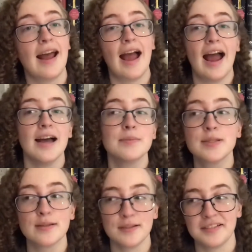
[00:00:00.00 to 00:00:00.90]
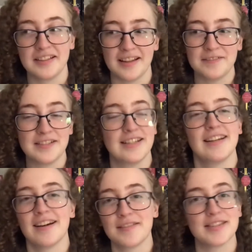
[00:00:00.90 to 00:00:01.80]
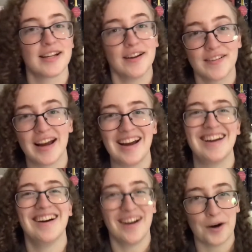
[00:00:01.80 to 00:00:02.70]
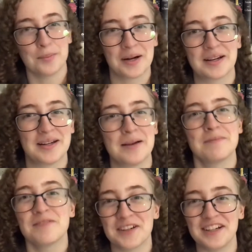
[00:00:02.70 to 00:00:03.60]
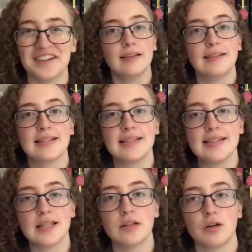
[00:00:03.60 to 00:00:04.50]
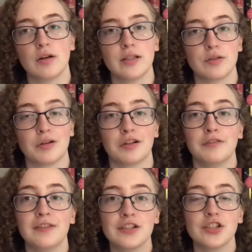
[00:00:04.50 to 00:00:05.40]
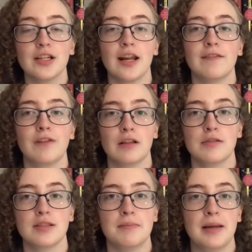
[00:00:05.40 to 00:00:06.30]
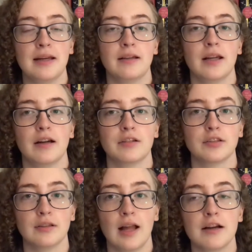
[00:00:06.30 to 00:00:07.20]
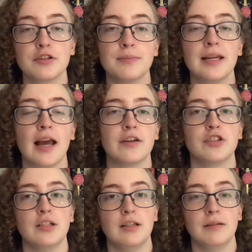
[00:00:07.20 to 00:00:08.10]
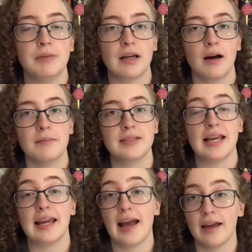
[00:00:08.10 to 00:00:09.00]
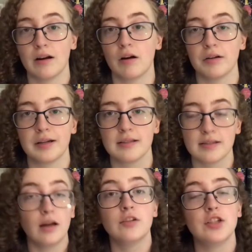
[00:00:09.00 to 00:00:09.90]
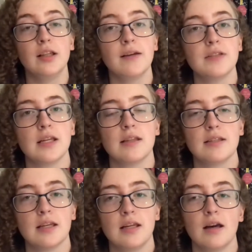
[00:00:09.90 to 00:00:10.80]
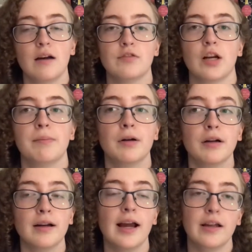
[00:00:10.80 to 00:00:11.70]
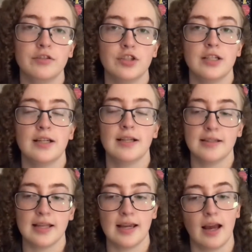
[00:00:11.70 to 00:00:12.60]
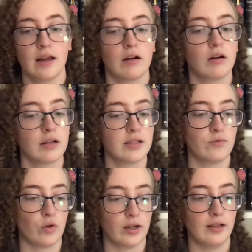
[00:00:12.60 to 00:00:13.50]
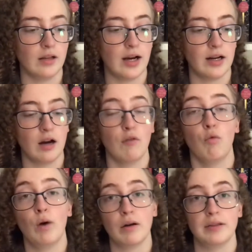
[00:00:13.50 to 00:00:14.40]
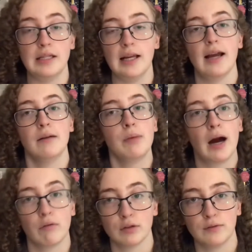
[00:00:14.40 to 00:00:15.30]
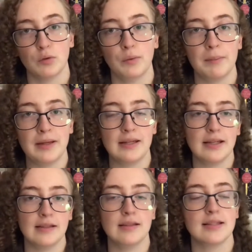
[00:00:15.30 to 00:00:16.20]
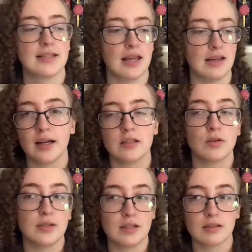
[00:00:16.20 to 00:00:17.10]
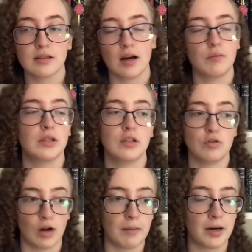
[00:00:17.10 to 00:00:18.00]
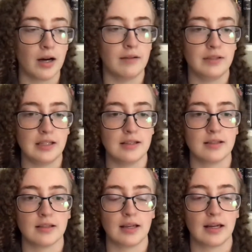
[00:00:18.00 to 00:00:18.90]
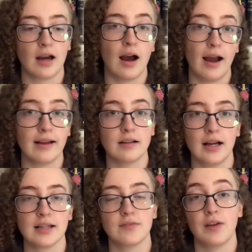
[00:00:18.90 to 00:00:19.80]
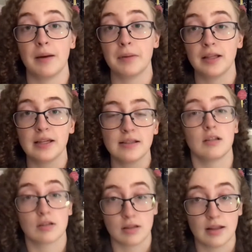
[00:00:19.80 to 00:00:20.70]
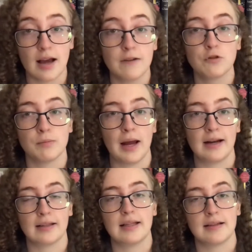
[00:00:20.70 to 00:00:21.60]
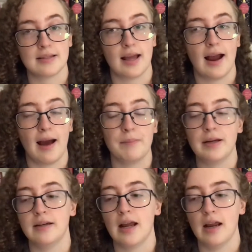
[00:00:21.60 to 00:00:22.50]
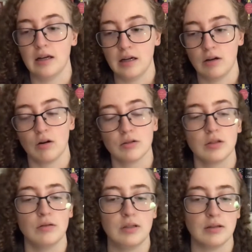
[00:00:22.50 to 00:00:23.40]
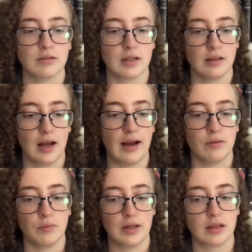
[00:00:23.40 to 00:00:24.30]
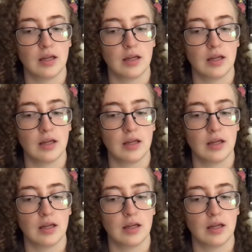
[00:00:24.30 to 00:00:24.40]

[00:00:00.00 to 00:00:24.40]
absolutely loved it, and I was like, okay, I'll pick it up for you. This is adult historical fiction, and it follows the main character Lakshmi as she becomes a henna artist. She lives in the city of Jaipur, and she is a henna artist for a lot of wealthy and powerful women in the city. So it deals a lot with the drama of these like high-class families. There's a lot of dramatic things that happen, and it also deals a lot with